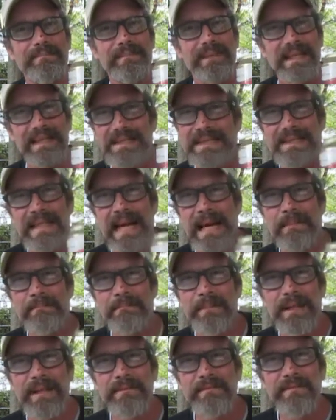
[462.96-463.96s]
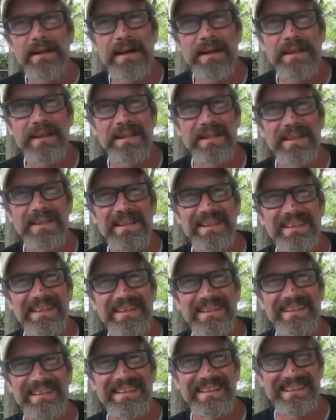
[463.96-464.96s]
The same motherfucker.
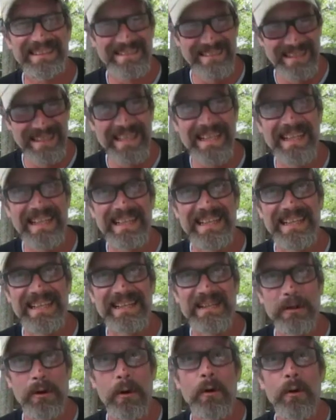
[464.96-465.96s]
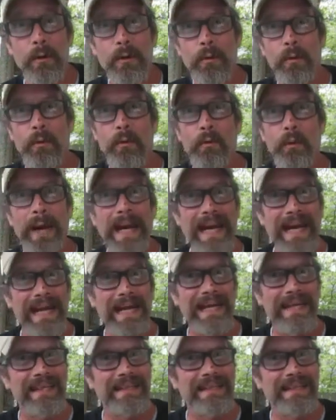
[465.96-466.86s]
Yeah. Oh, wait.